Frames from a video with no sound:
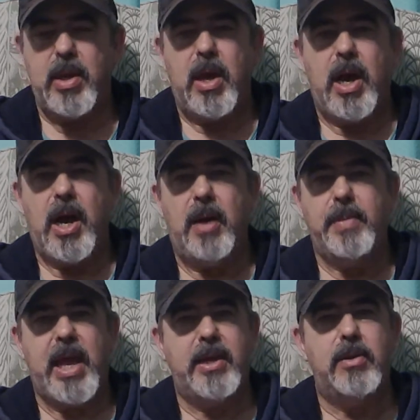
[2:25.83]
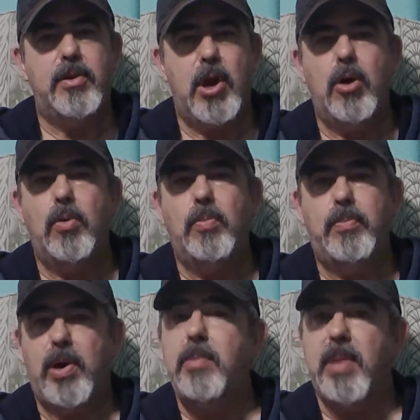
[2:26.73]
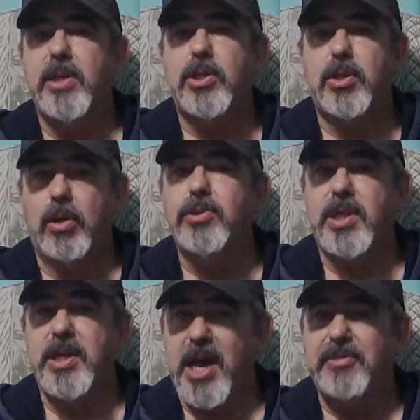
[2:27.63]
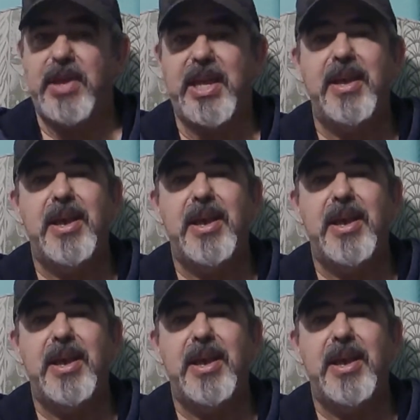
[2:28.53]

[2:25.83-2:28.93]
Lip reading: And know pretty much close to nothing.